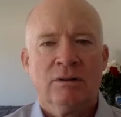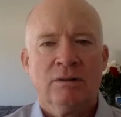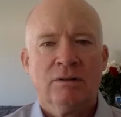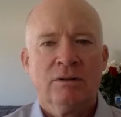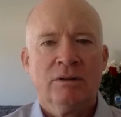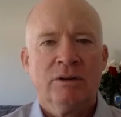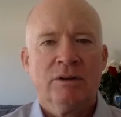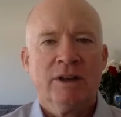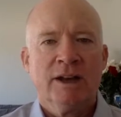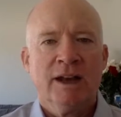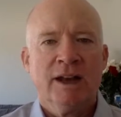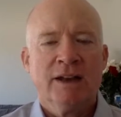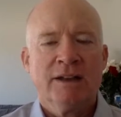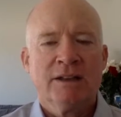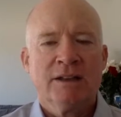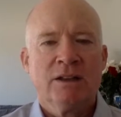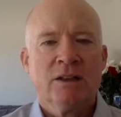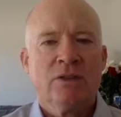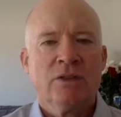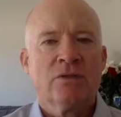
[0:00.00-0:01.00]
Look at it
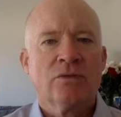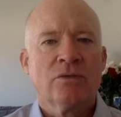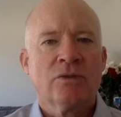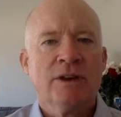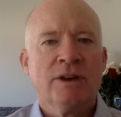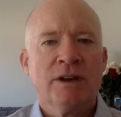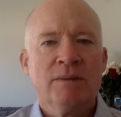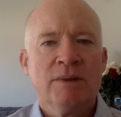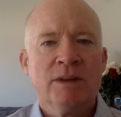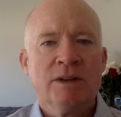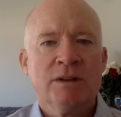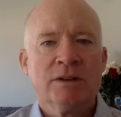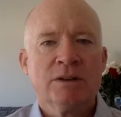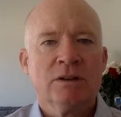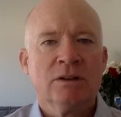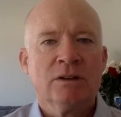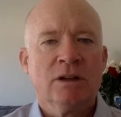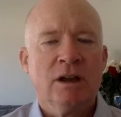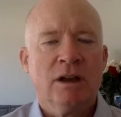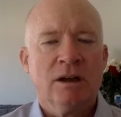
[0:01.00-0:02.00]
as a
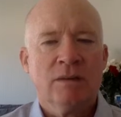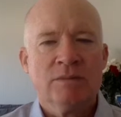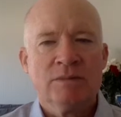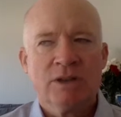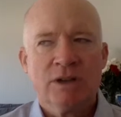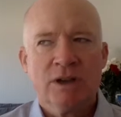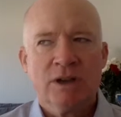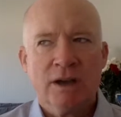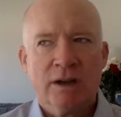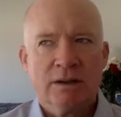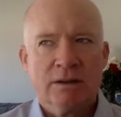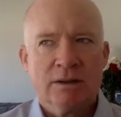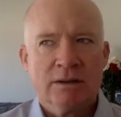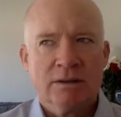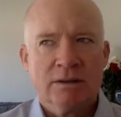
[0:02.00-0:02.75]
three-dimensional object.